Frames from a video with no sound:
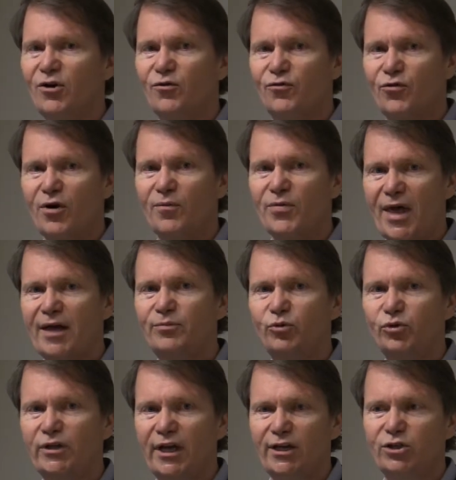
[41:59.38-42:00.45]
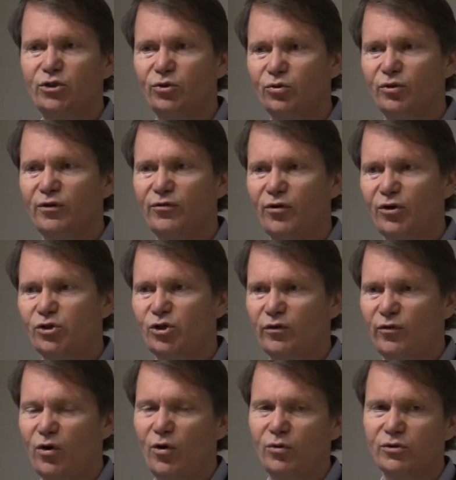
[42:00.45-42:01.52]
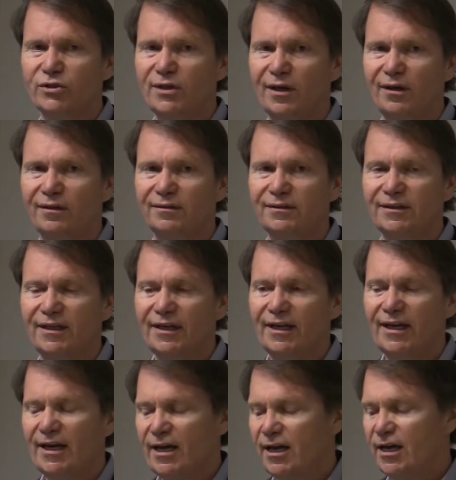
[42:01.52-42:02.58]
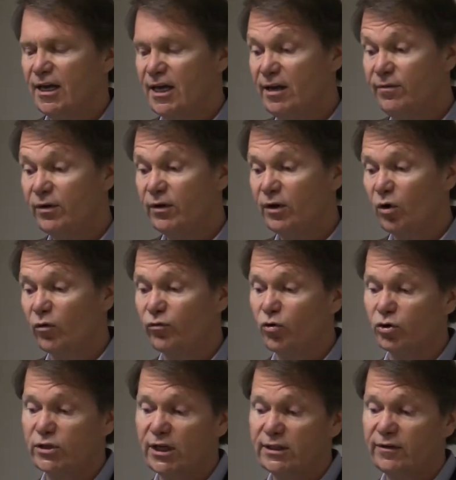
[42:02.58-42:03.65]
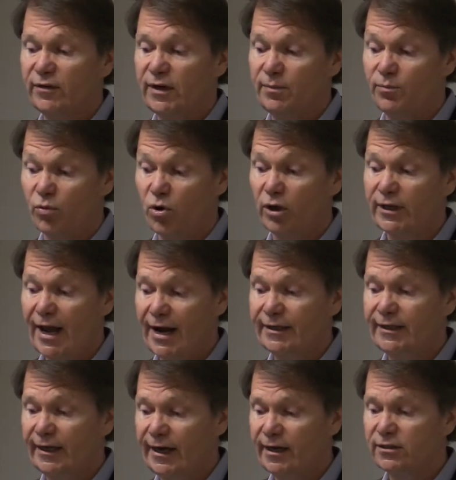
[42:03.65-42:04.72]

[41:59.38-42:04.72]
from that mutation to the function of a whole cell? Even, of course, that's a very broad-acting